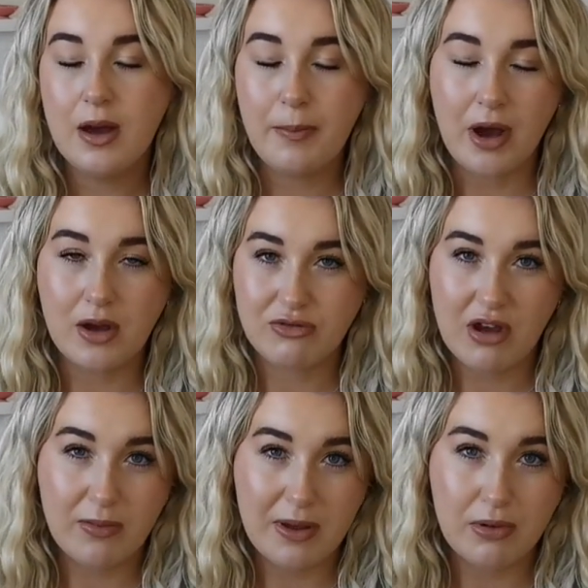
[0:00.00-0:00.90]
but I'd
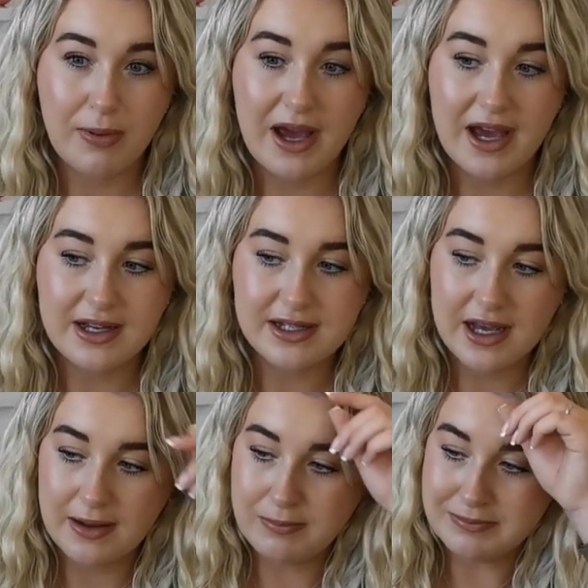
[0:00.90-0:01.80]
rather be prepared
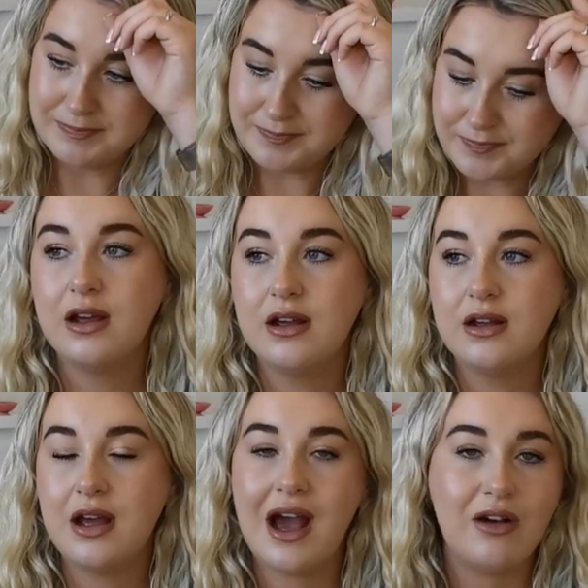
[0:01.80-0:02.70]
and
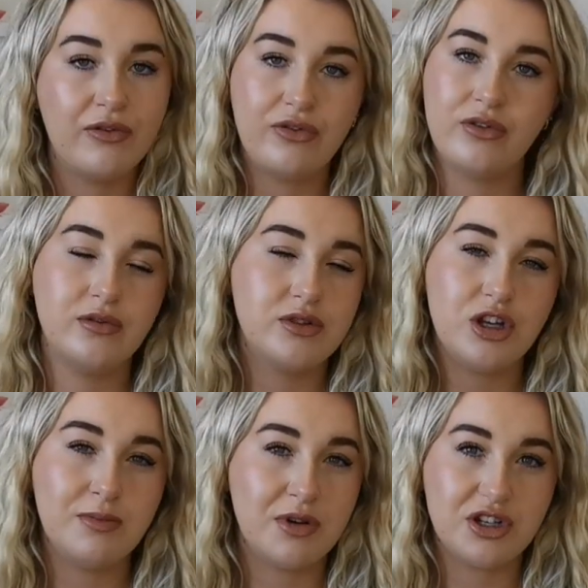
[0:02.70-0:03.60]
have
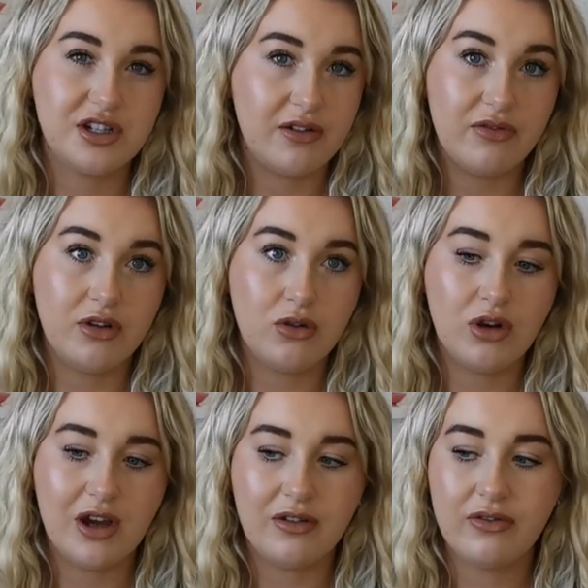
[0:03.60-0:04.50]
too much stuff than not
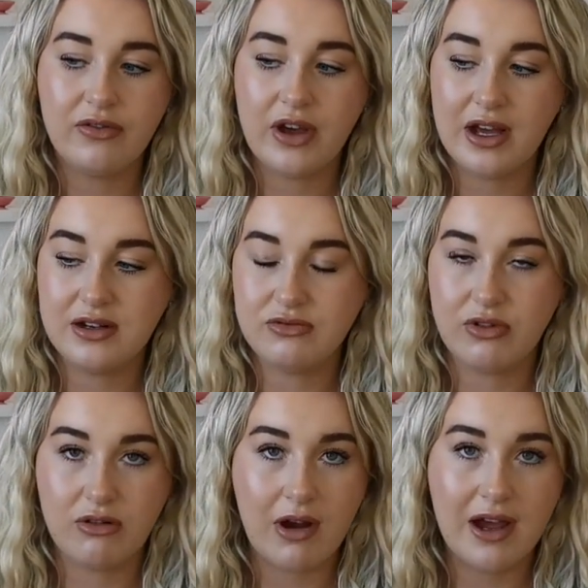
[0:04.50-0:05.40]
enough and
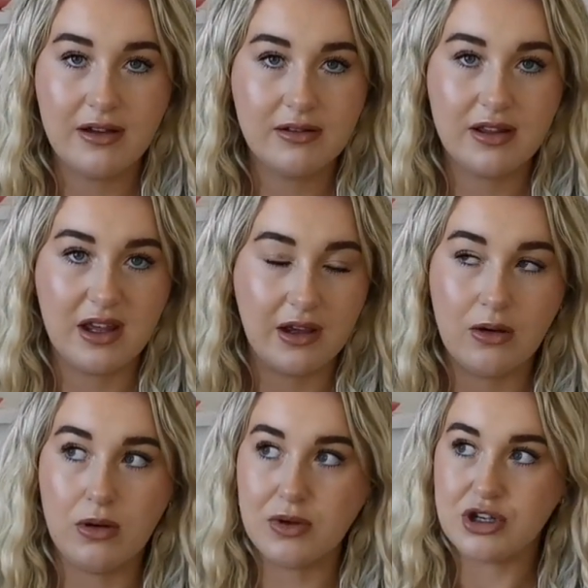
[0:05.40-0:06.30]
regret thinking,
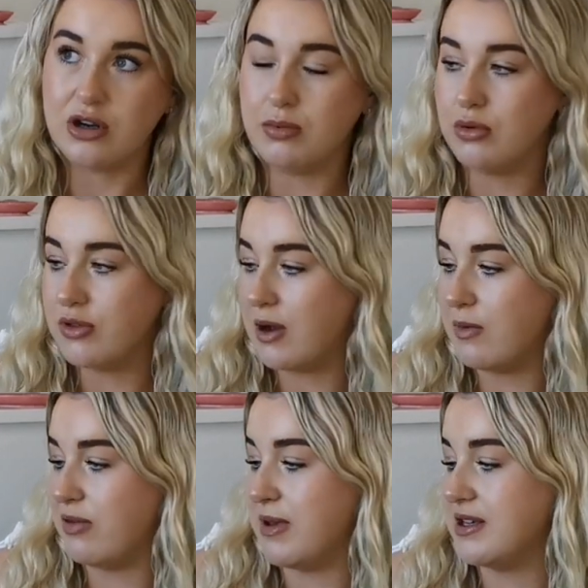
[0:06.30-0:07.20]
oh, I wish I'd brought that
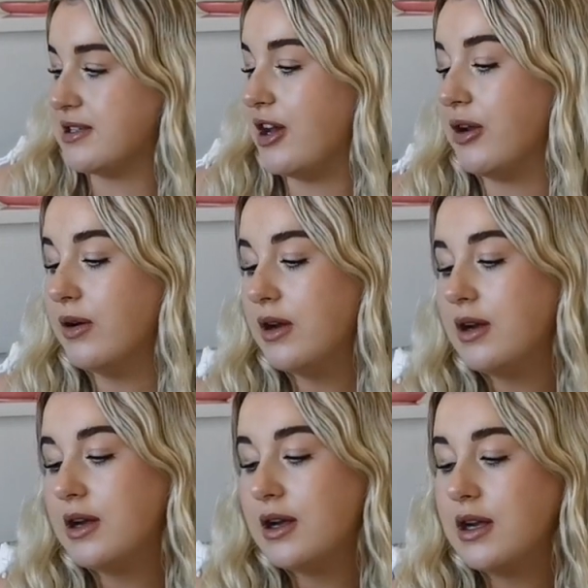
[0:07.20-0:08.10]
with me. So
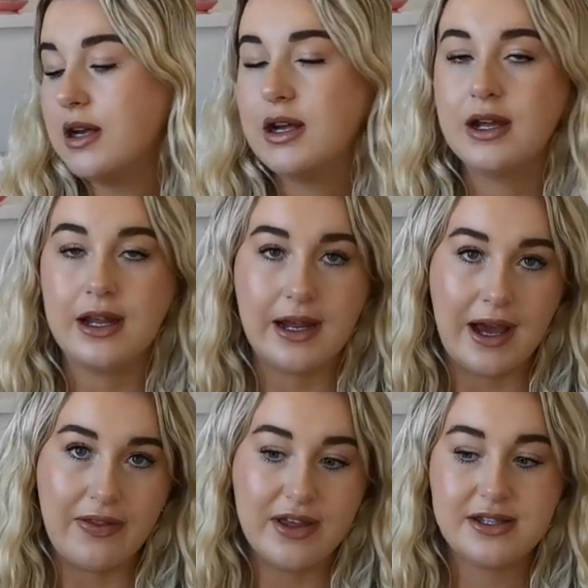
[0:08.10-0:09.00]
yeah,
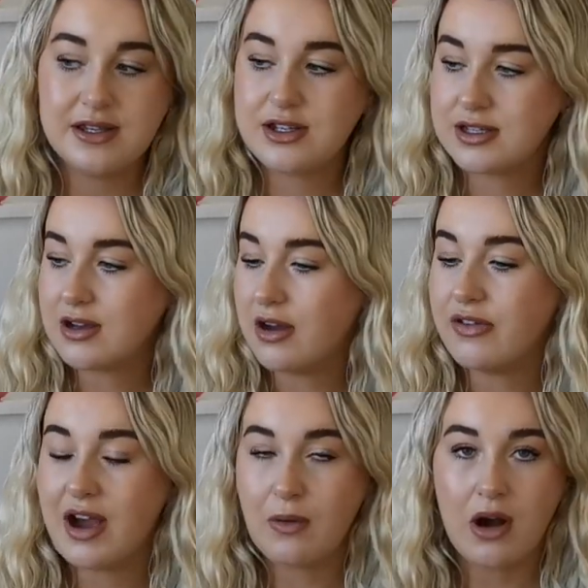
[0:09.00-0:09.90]
this is just kind of
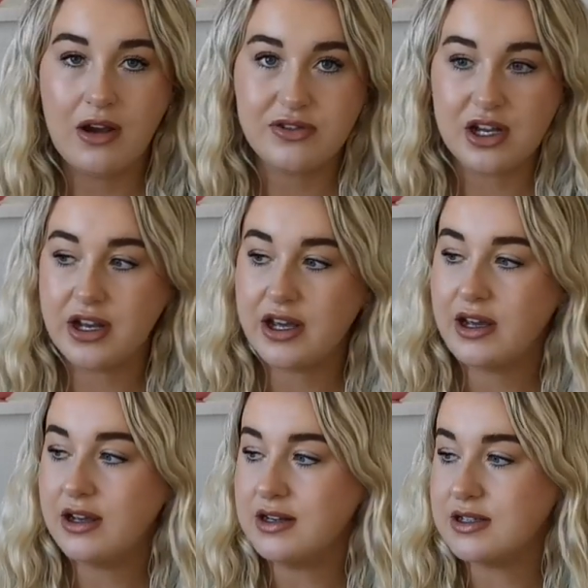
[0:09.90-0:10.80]
how I've done it
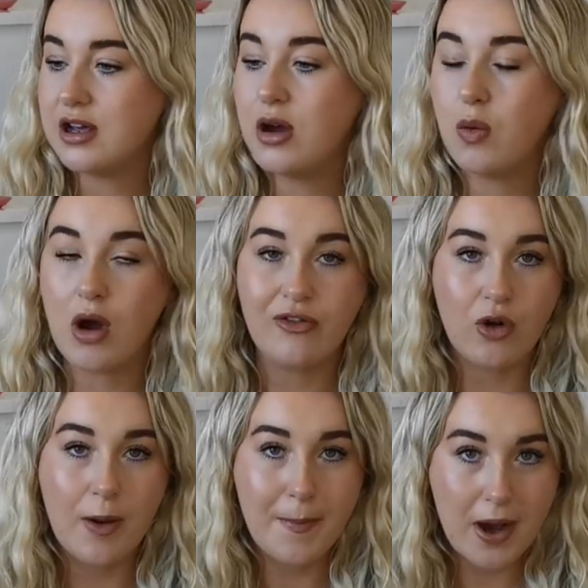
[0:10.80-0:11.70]
and what I've
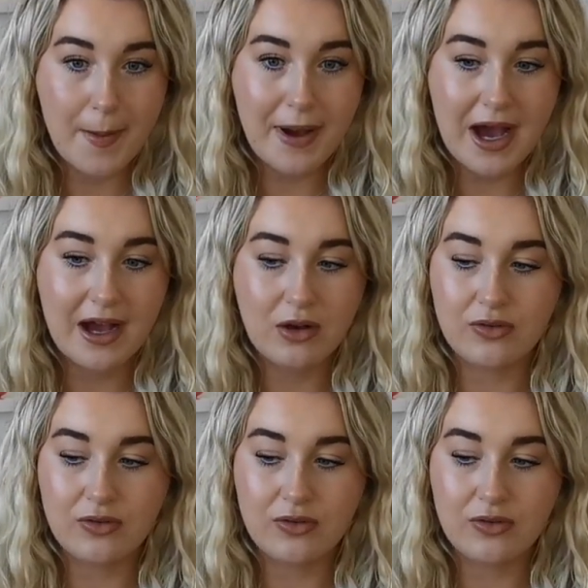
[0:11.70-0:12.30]
got in my bag.